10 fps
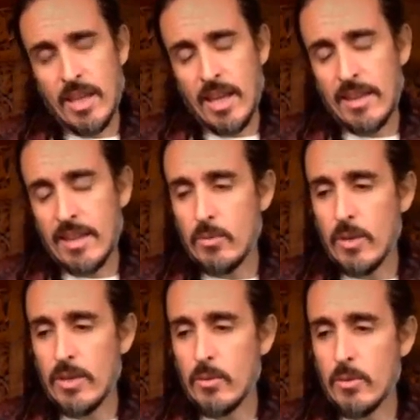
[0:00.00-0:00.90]
And that's
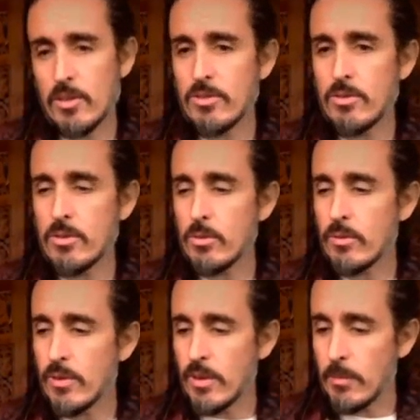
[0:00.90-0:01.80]
why the word is used to
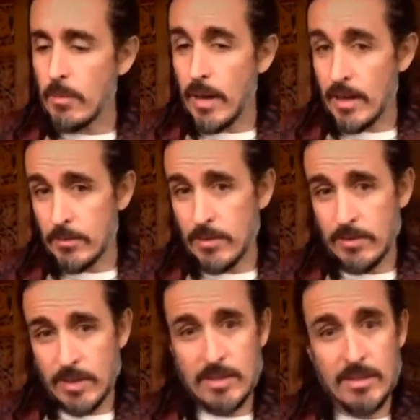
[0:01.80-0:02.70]
refer to the bottoms of
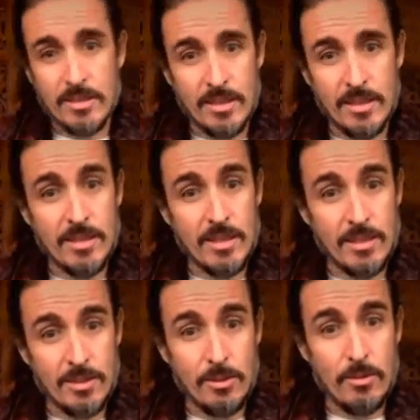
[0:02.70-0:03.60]
things, because things have to
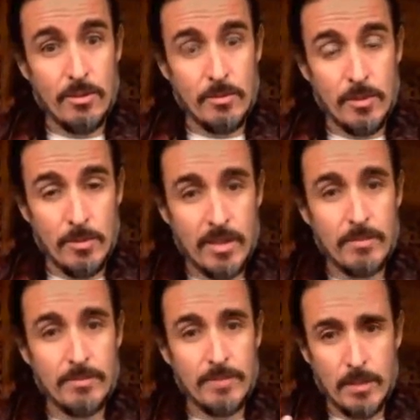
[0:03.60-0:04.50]
grow from the bottom
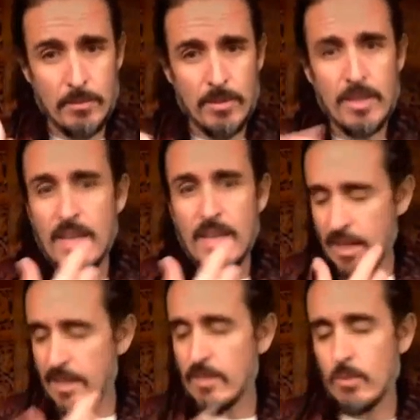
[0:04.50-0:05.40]
up.
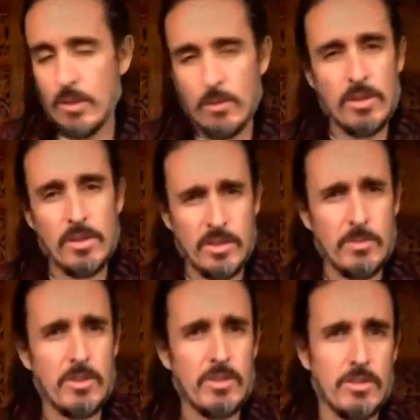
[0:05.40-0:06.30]
And that's why the word is
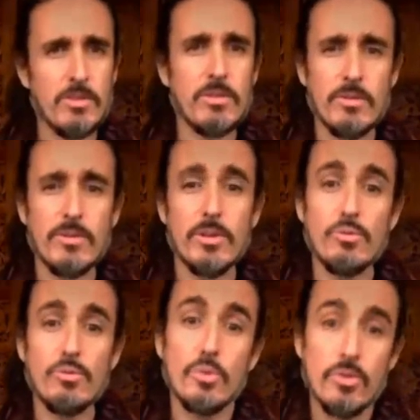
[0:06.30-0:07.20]
especially used to refer to
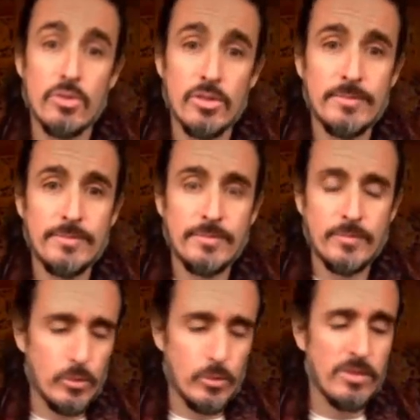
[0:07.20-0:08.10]
roots
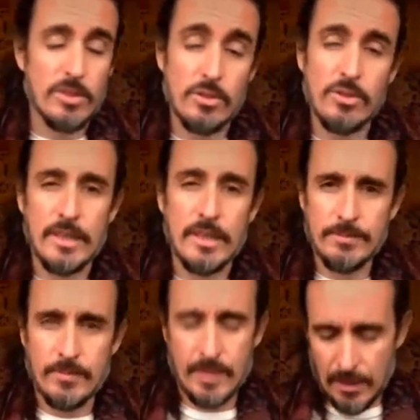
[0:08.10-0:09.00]
of a tree.
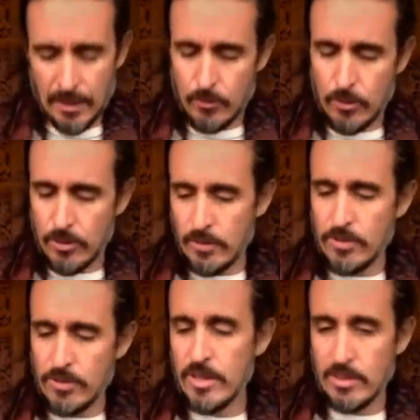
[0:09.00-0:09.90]
That root of a
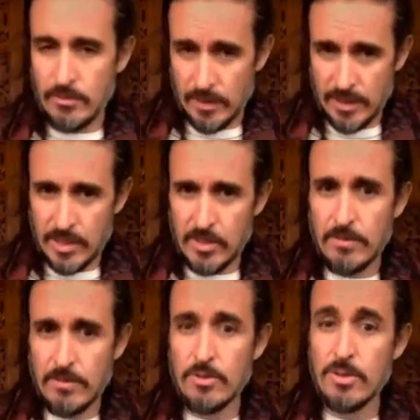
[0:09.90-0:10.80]
tree is the foundation of
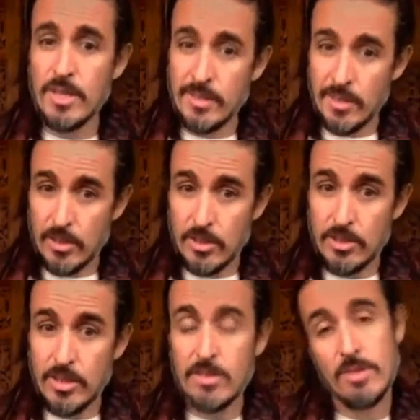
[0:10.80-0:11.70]
the tree, it's the origin
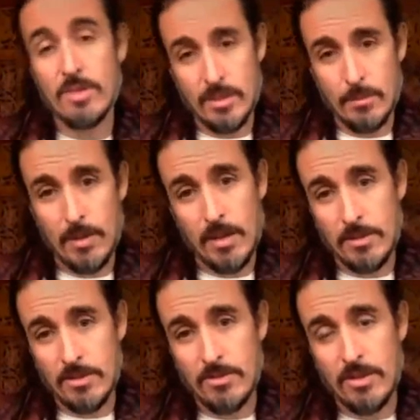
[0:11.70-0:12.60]
of the tree, it's the bottom
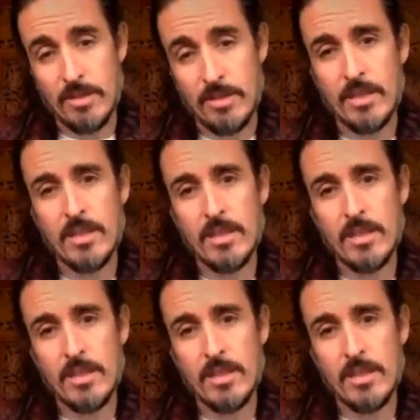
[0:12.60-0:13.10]
of the tree, right?